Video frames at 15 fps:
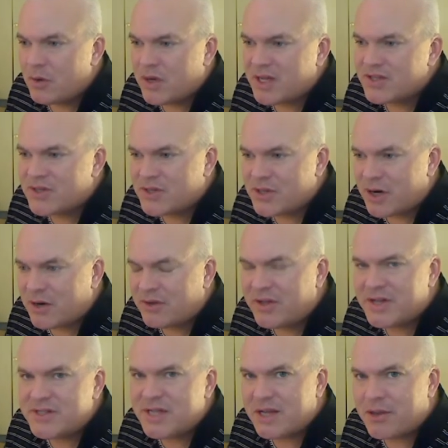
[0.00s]
can start
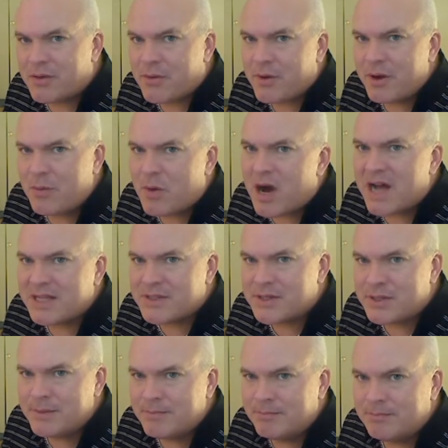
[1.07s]
this at 3
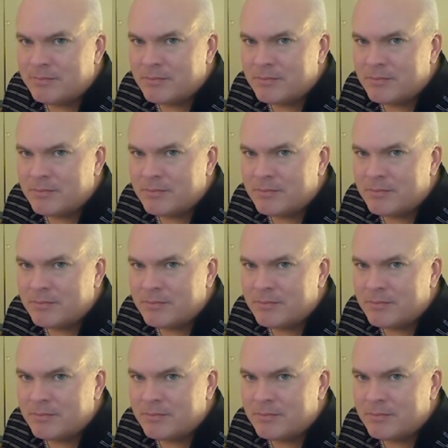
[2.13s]
watts,